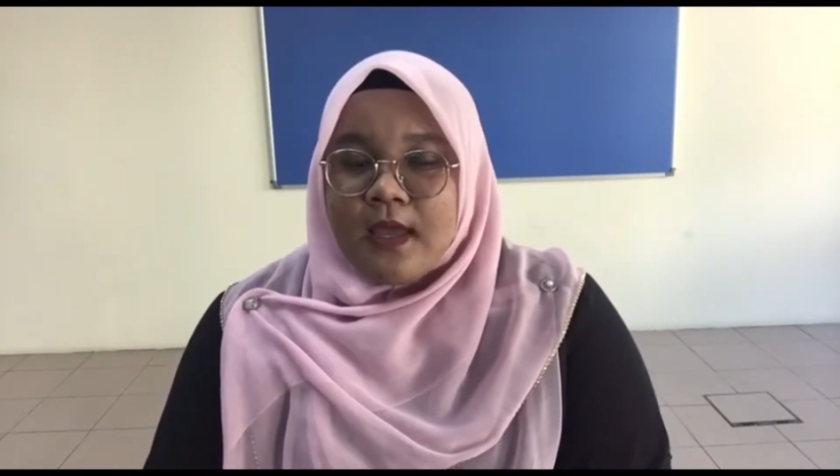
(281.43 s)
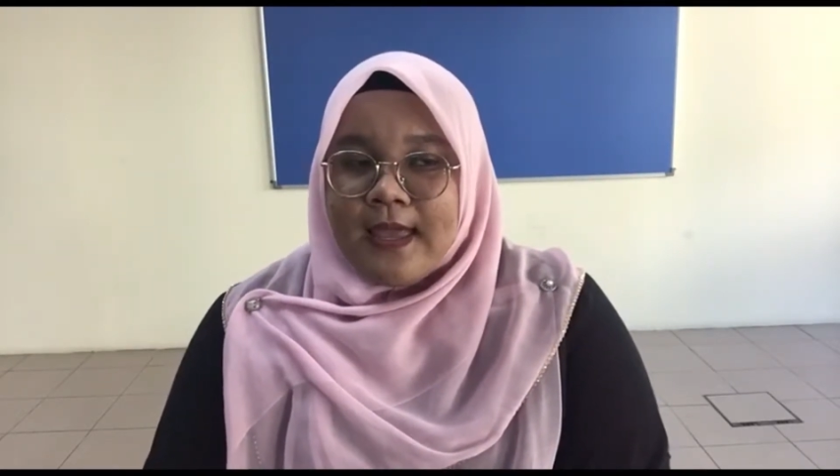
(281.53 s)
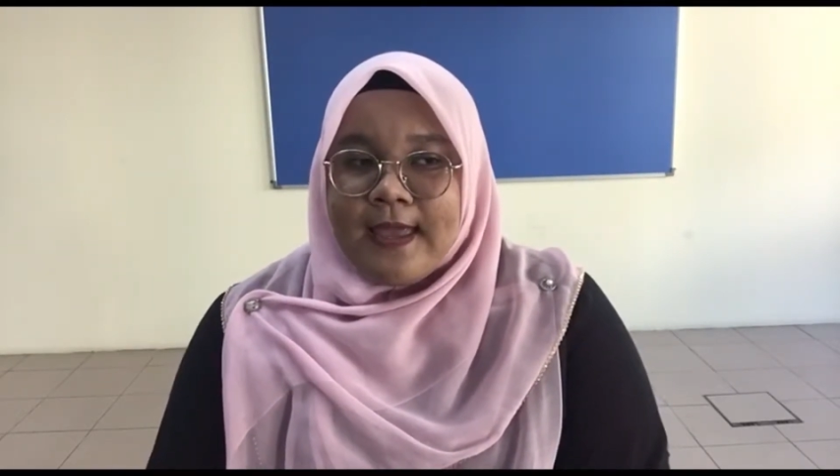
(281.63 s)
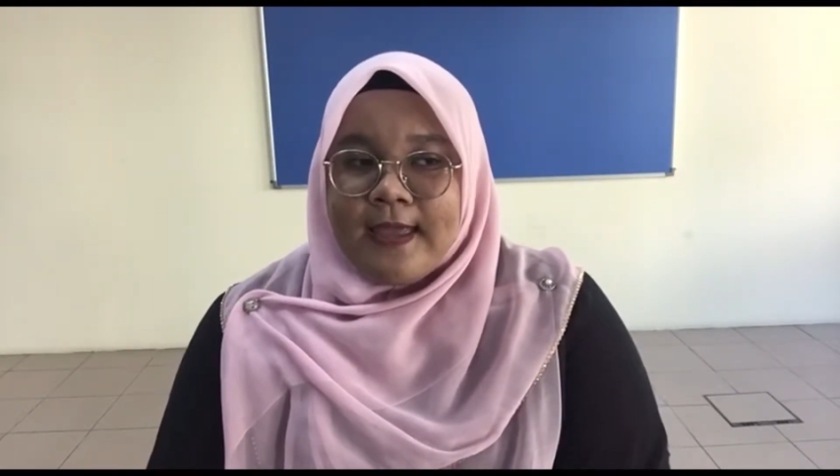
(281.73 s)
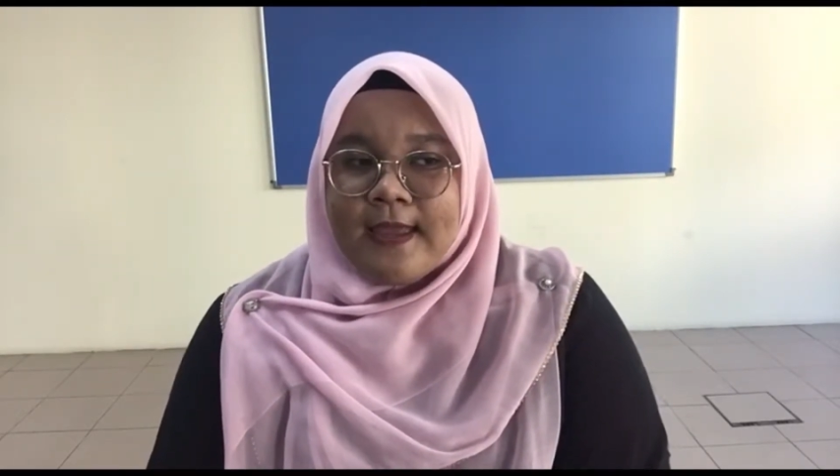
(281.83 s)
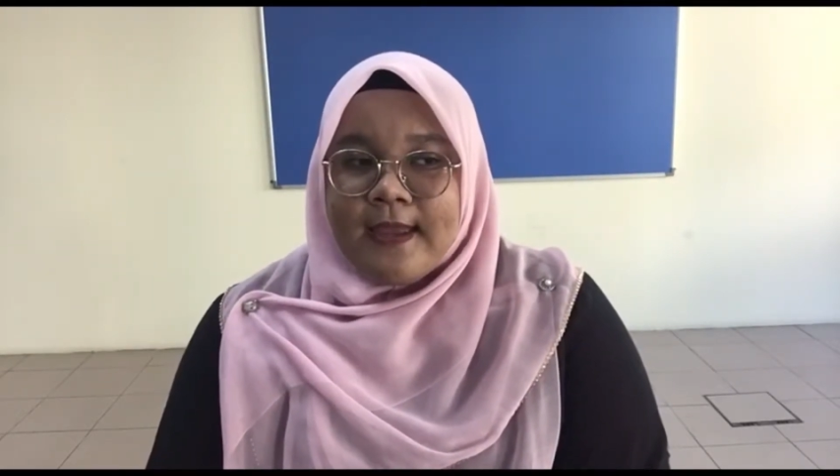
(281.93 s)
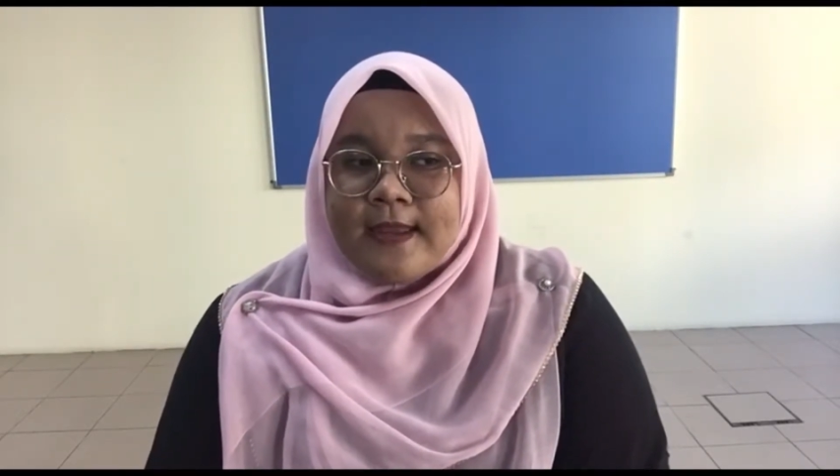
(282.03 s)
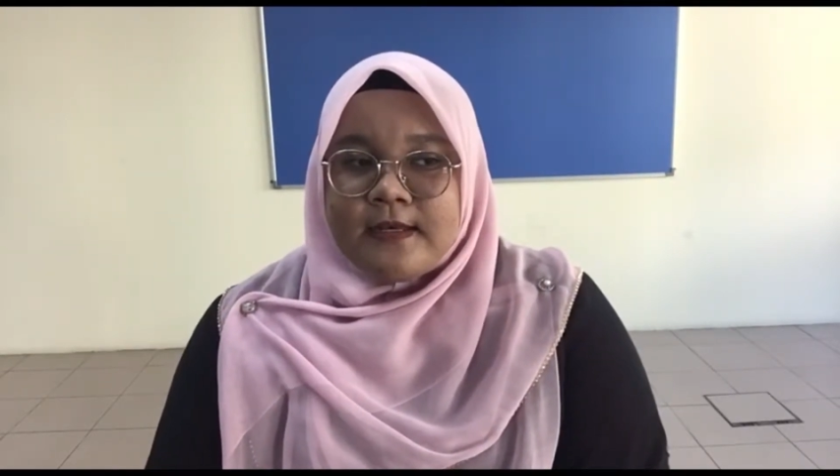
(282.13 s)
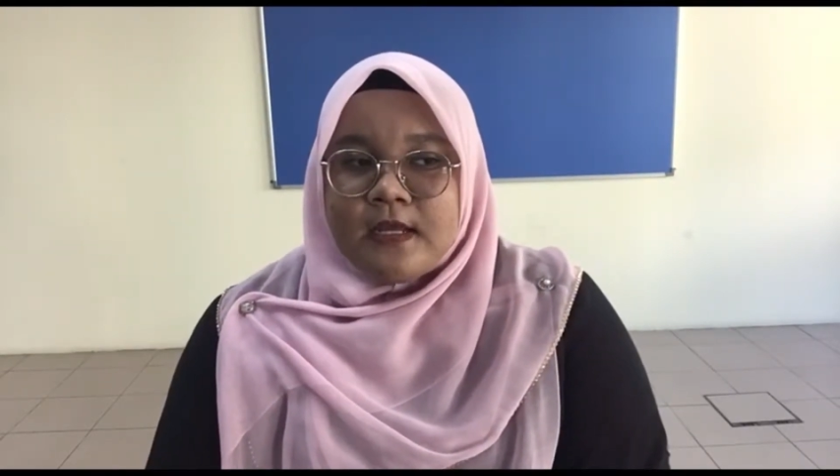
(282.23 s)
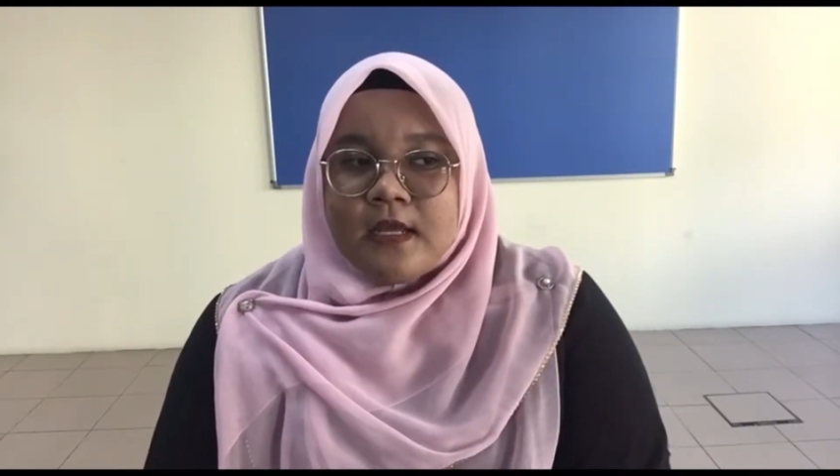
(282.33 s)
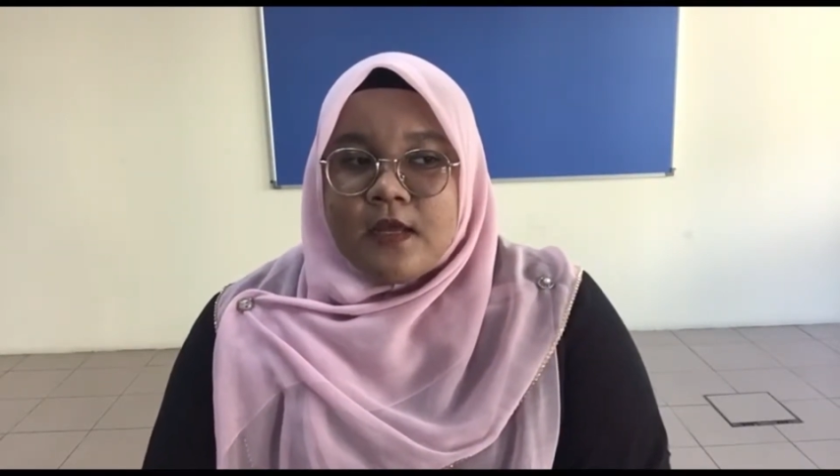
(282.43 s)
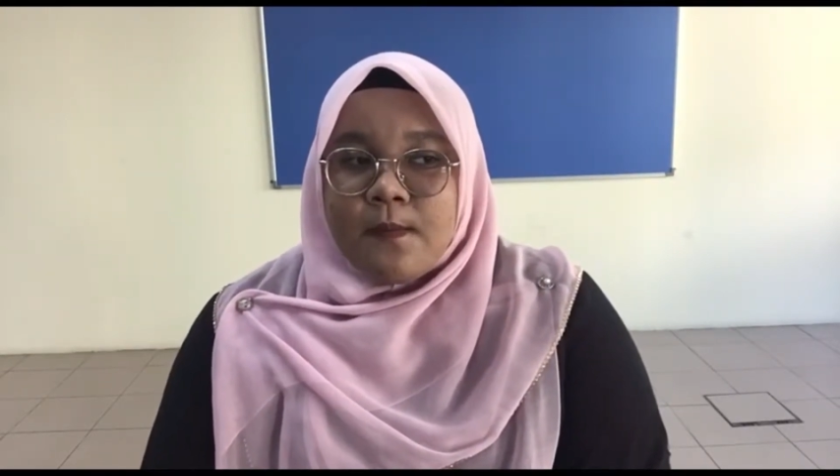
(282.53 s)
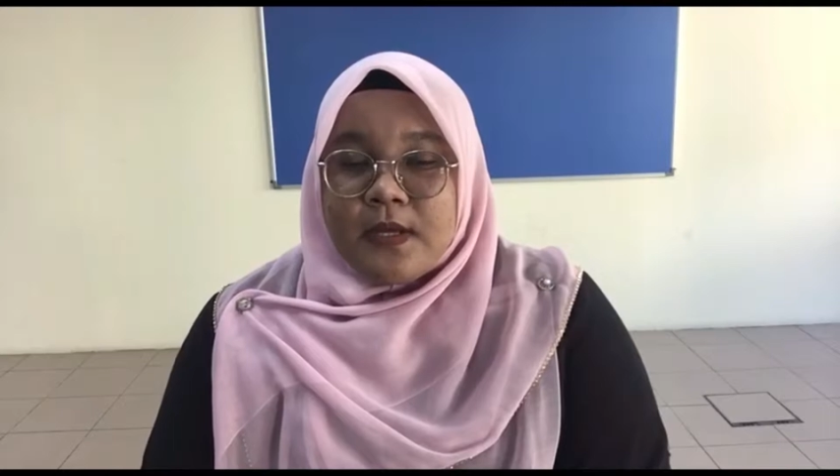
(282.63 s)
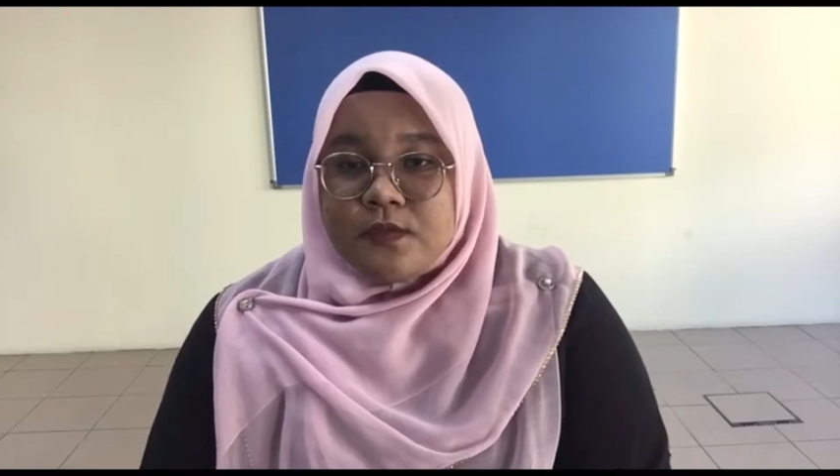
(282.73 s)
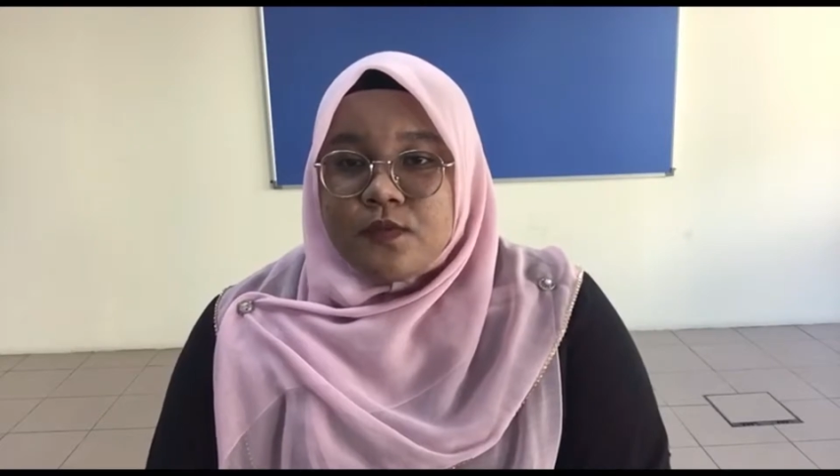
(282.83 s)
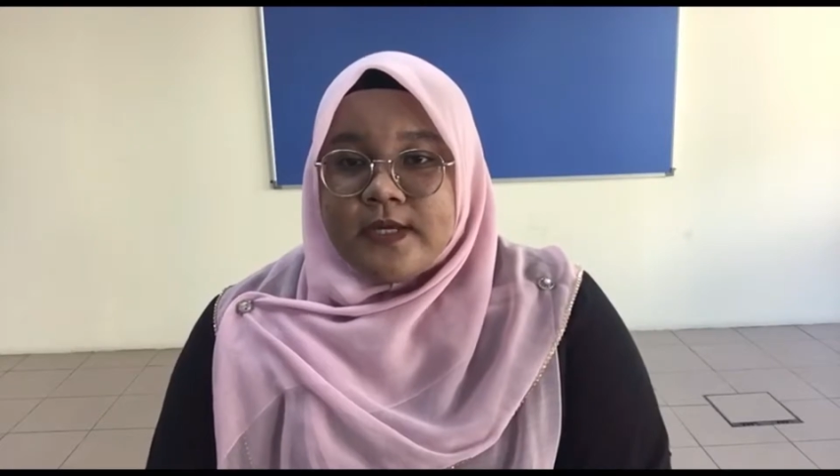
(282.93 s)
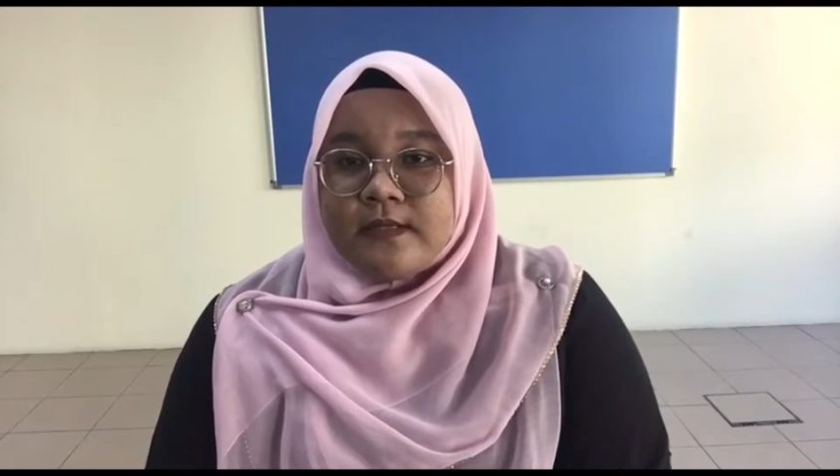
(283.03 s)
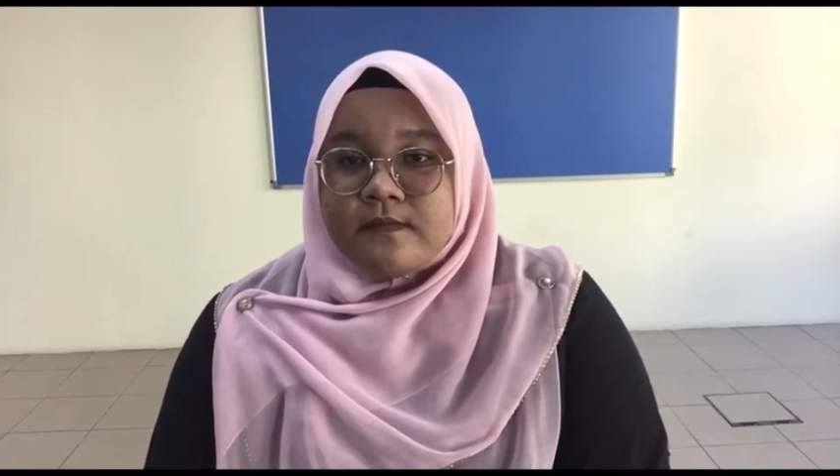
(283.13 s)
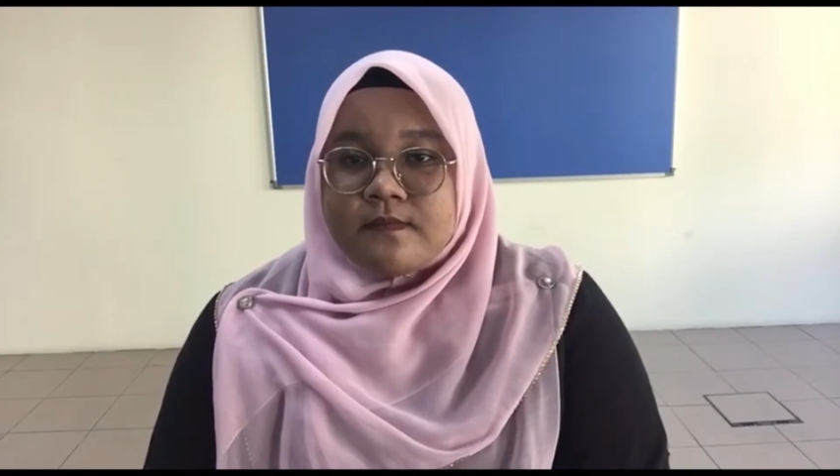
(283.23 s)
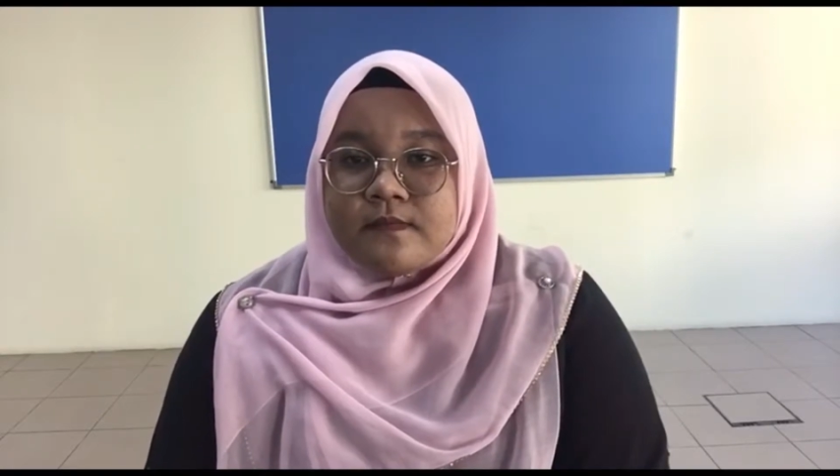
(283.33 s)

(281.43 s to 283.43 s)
and password